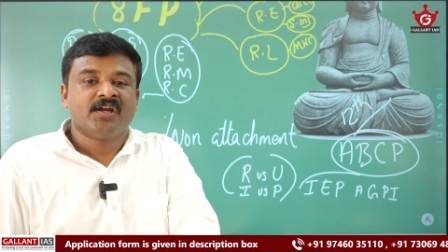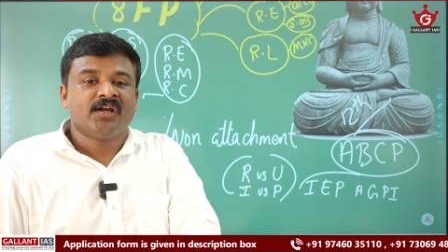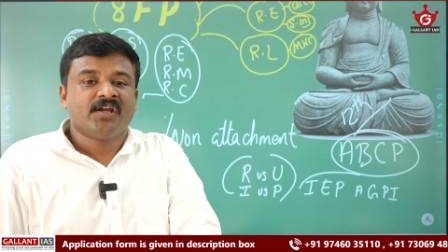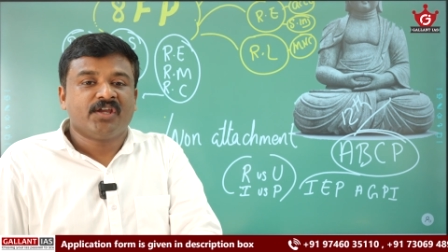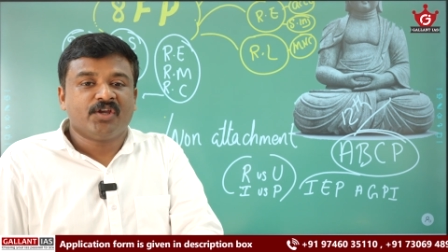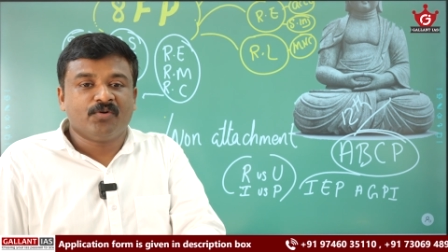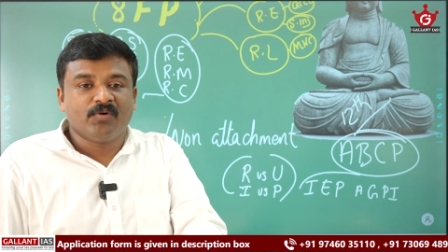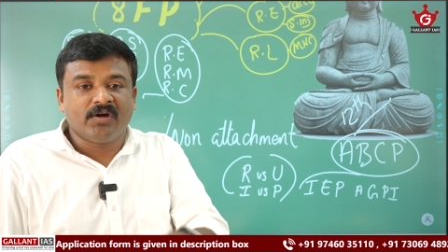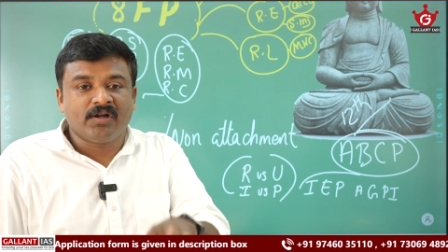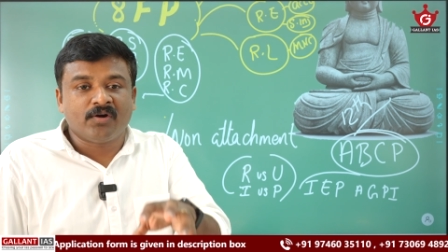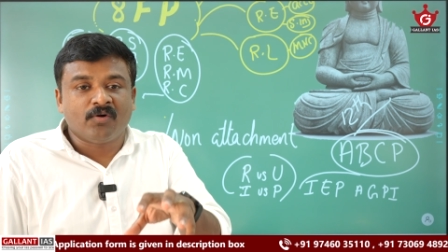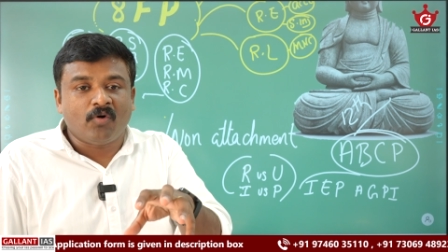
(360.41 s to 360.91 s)

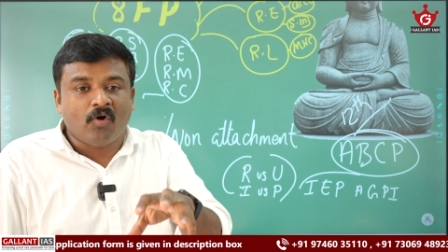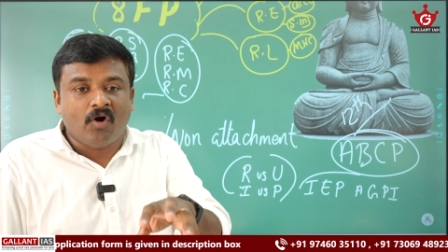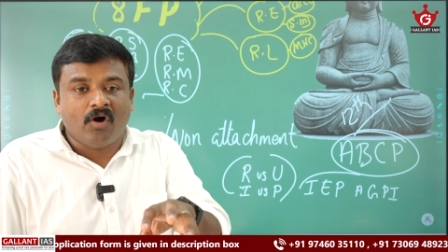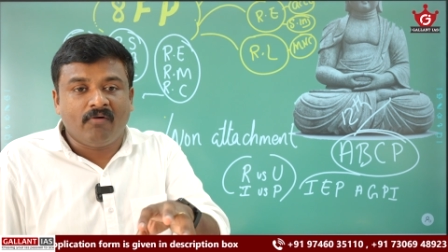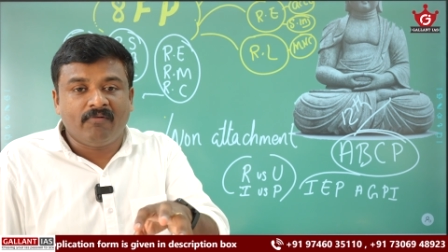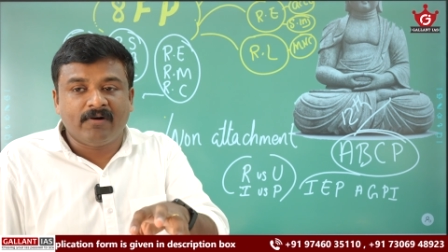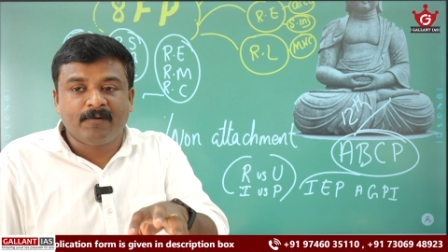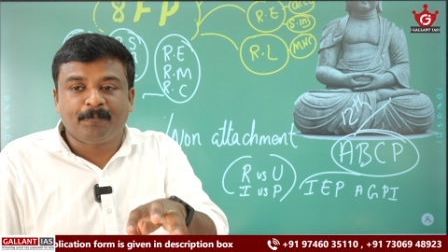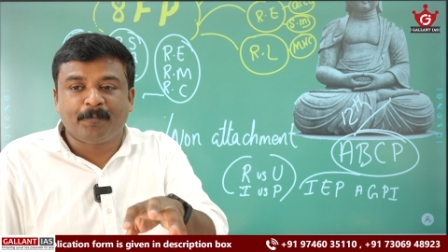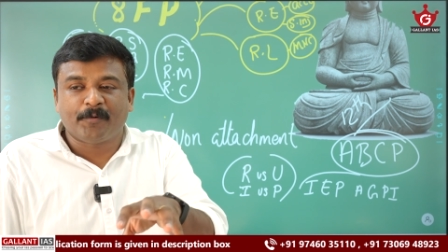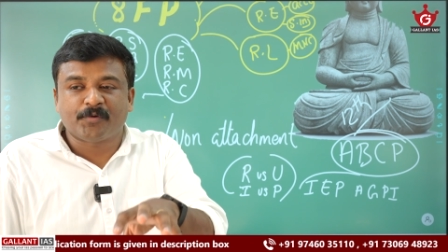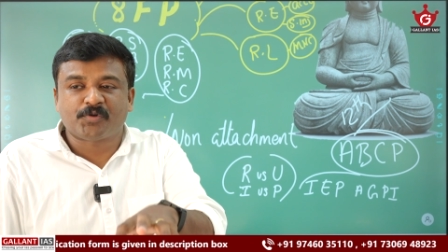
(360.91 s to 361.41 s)
You are
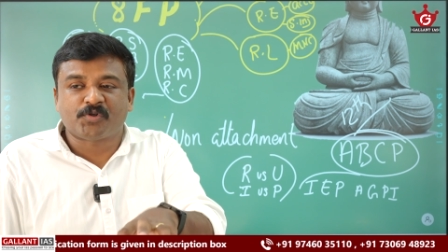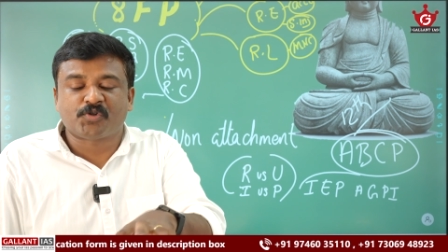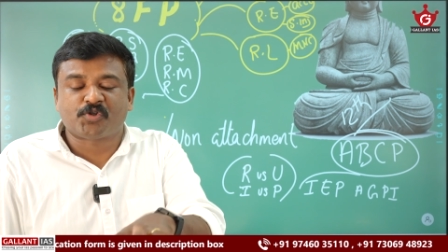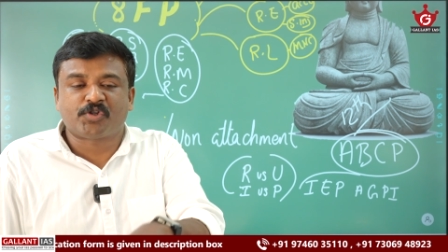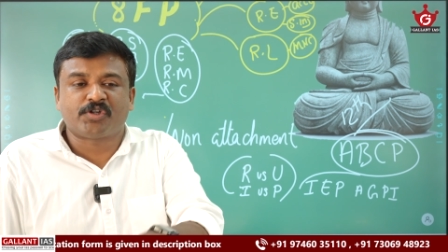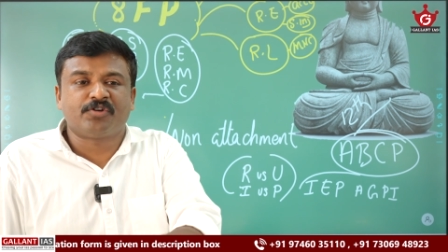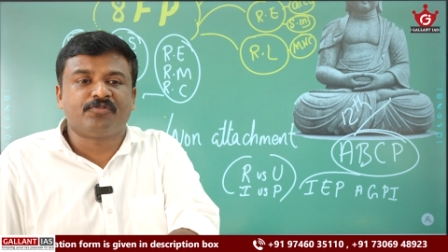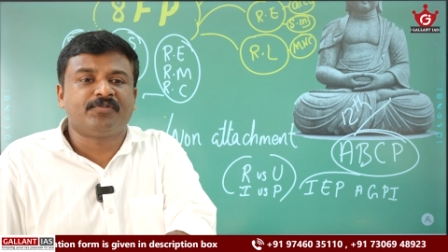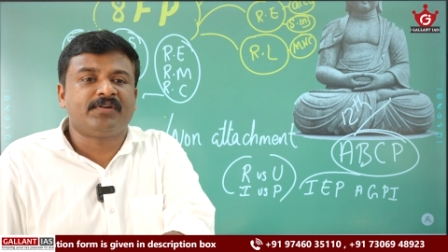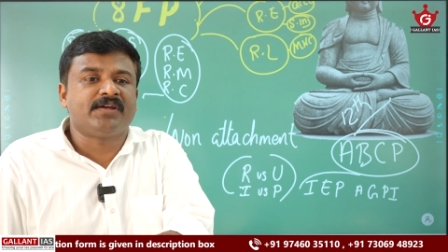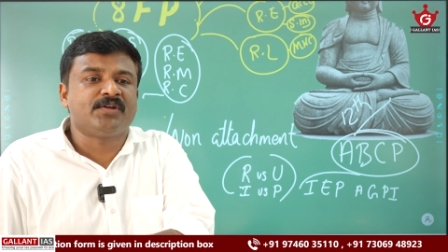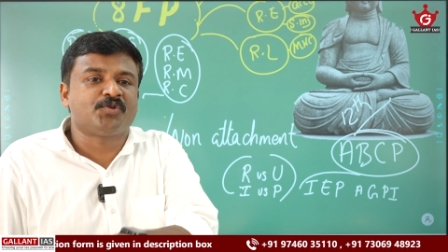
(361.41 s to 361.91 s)
over
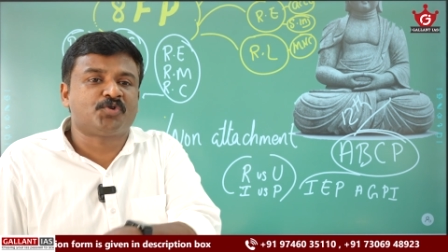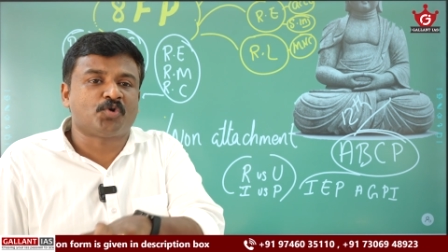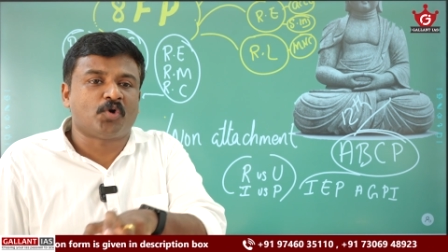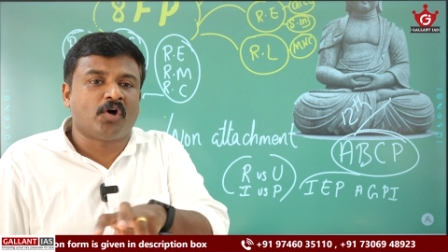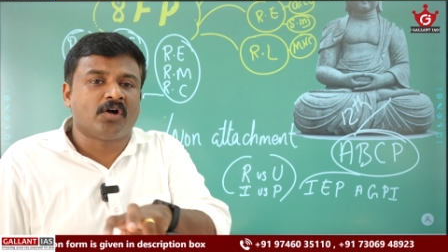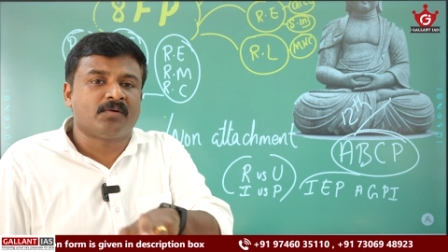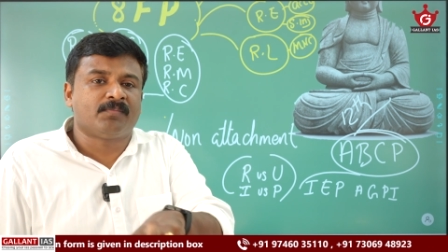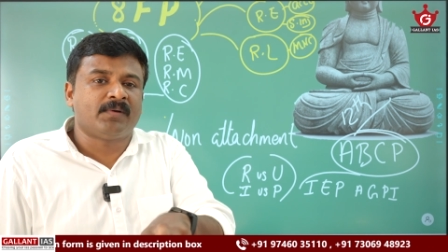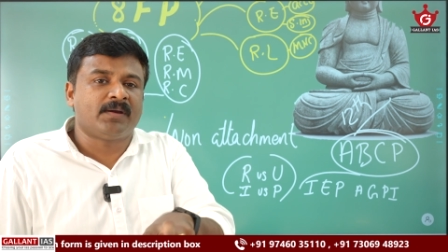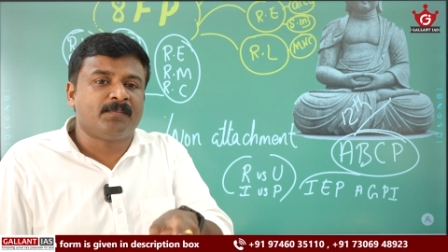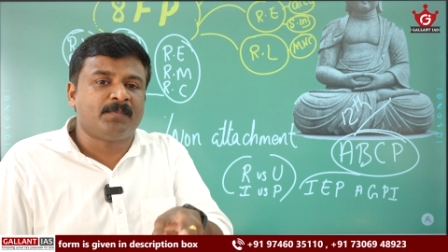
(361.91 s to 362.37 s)
possessiveness or